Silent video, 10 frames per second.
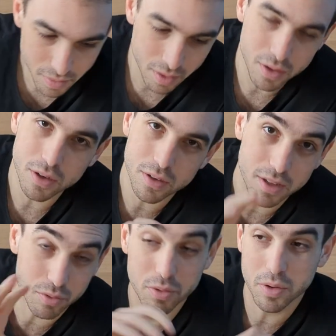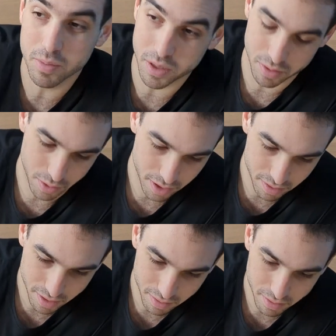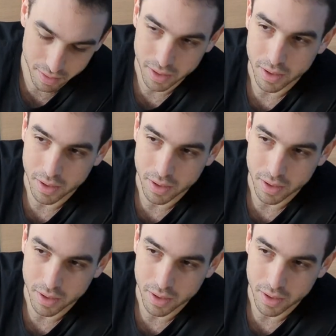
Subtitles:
that we will be upgraded